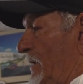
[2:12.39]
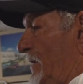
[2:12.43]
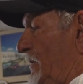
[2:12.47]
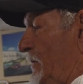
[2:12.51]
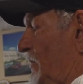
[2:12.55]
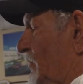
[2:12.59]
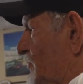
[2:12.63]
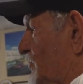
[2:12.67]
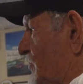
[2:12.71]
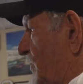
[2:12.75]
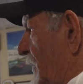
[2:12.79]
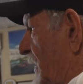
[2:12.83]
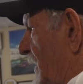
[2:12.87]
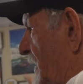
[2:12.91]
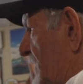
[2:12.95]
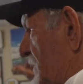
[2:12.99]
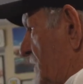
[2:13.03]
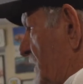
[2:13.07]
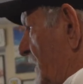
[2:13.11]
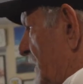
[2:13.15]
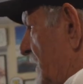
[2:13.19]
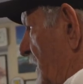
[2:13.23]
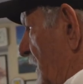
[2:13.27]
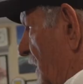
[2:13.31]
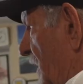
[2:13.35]
You'll see it's
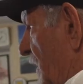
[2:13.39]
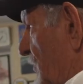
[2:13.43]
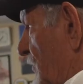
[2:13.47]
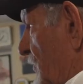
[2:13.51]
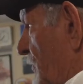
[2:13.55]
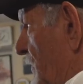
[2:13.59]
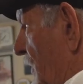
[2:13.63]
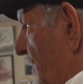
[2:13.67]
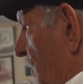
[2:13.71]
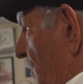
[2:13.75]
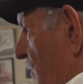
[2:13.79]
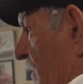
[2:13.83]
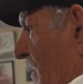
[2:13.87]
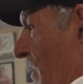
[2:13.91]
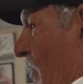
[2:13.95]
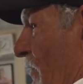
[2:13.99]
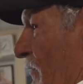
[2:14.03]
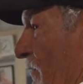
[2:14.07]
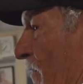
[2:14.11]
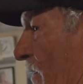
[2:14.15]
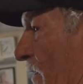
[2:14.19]
in the other building over